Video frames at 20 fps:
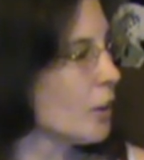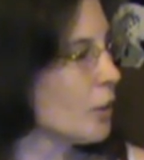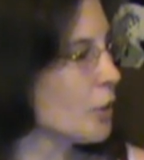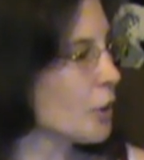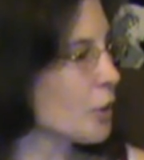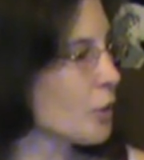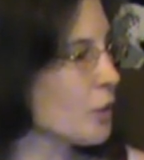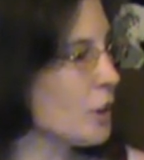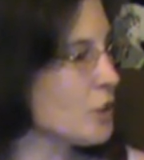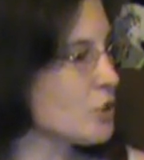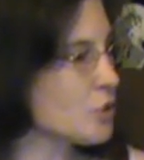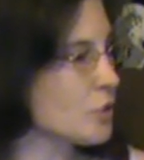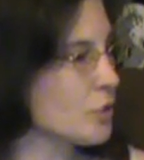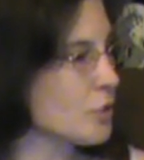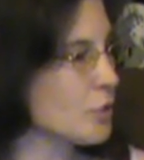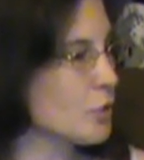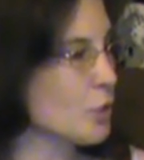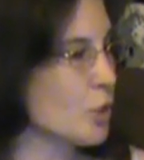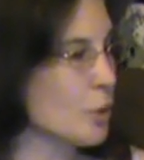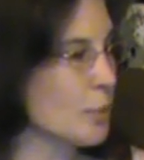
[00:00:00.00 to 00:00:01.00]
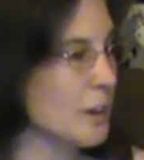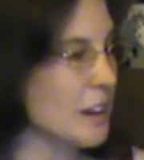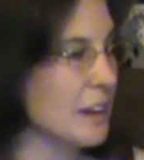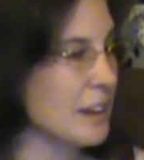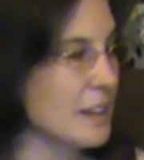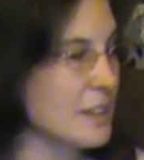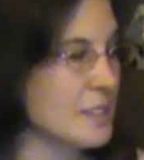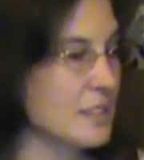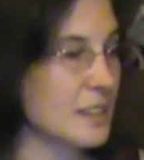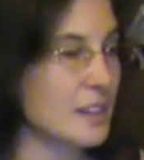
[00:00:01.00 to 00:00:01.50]
The creatures, normally
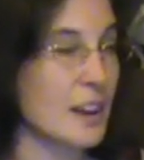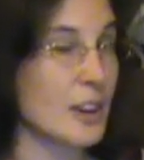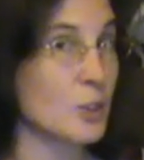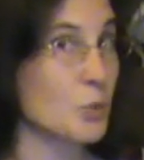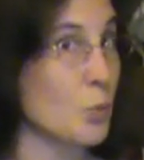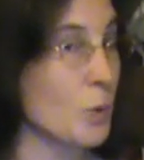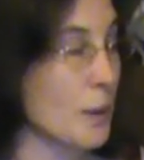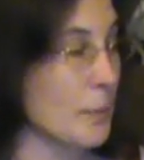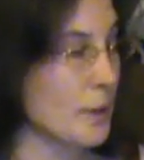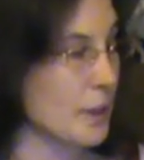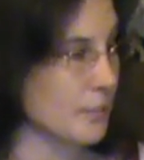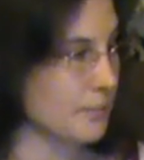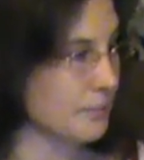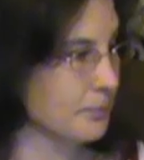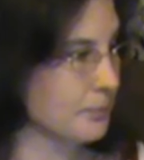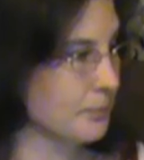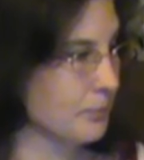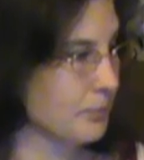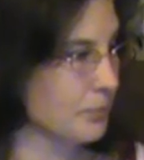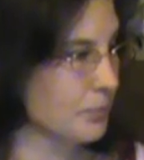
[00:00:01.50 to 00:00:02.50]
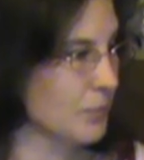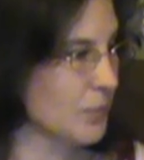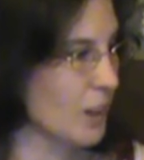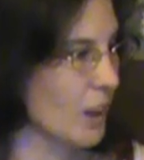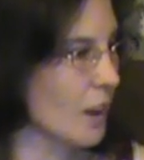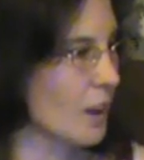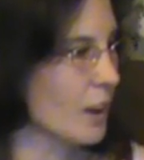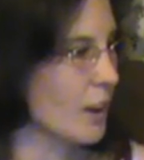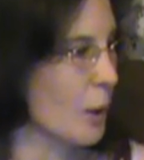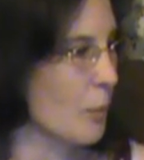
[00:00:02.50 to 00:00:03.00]
listed as women,
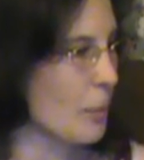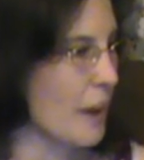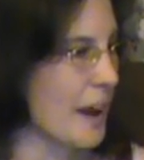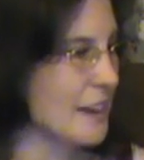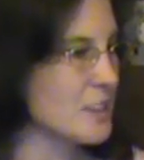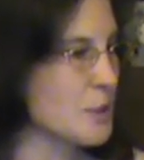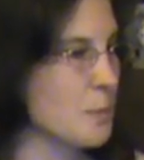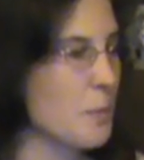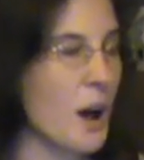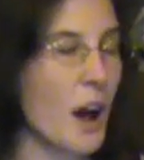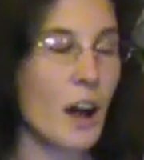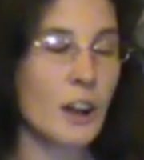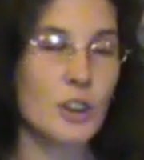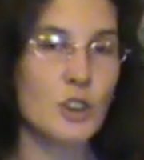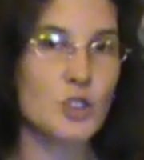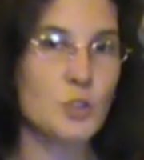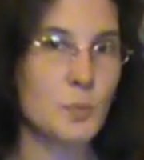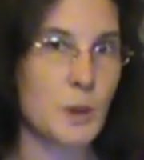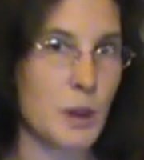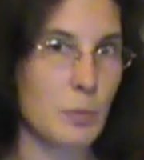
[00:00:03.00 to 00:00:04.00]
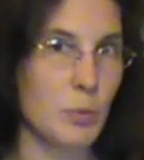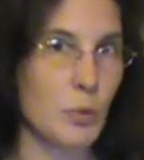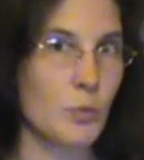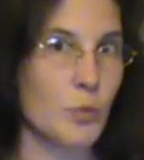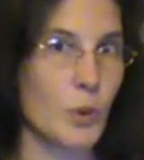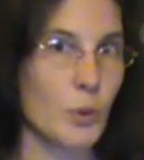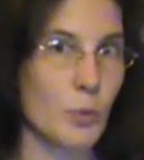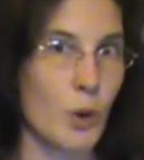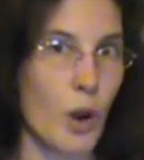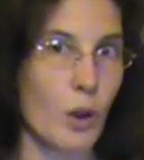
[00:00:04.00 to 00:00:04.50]
come back to punish people
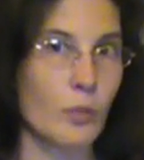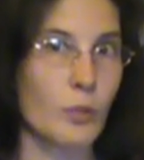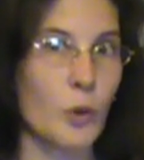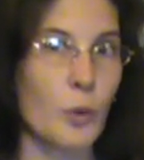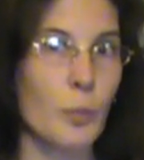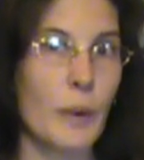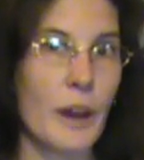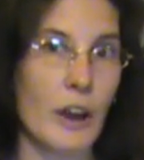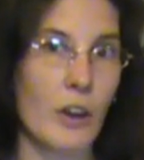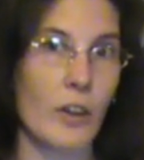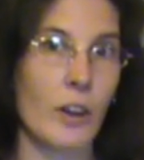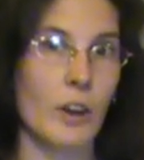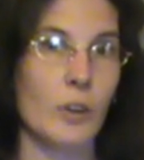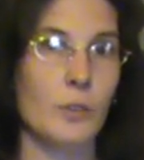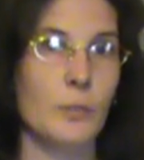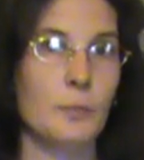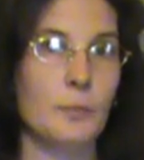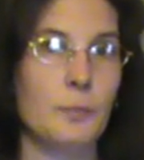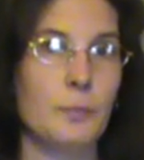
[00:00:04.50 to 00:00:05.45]
for wrongful burial.